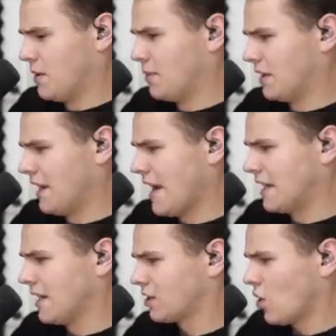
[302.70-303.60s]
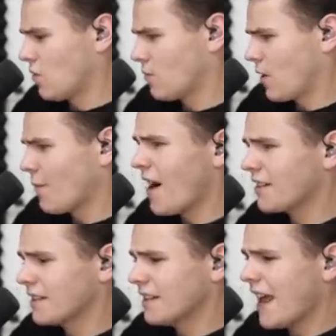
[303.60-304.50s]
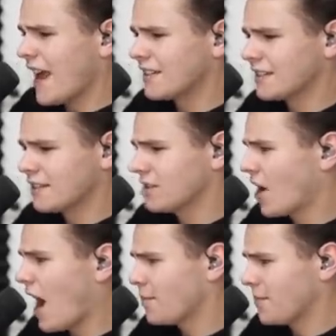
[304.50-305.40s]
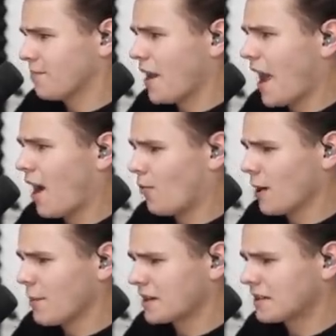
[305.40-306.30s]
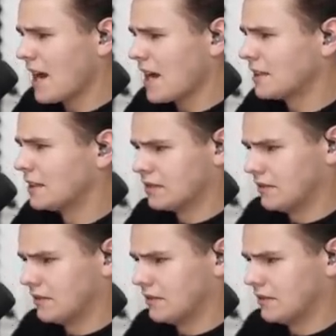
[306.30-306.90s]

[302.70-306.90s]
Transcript: a bit late. Let's go. Come on, land. Stop now. What am I saying?